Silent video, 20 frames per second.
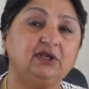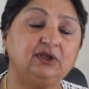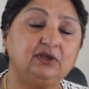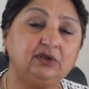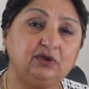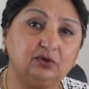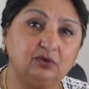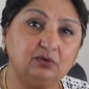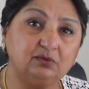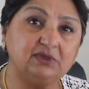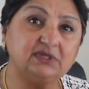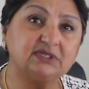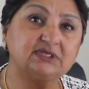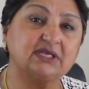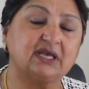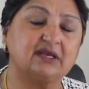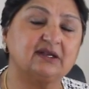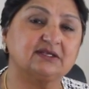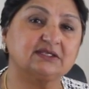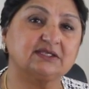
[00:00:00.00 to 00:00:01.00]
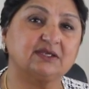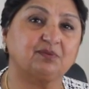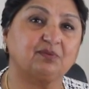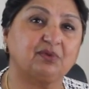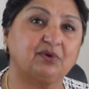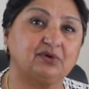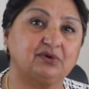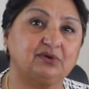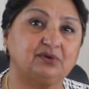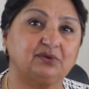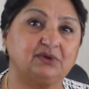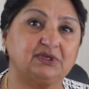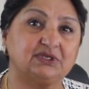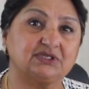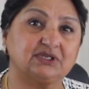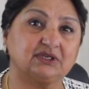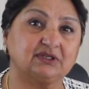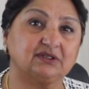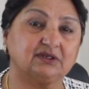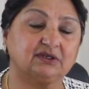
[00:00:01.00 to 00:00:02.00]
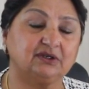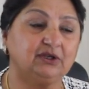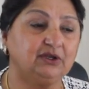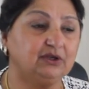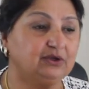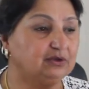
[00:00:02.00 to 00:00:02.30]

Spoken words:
Humans are a support to each other.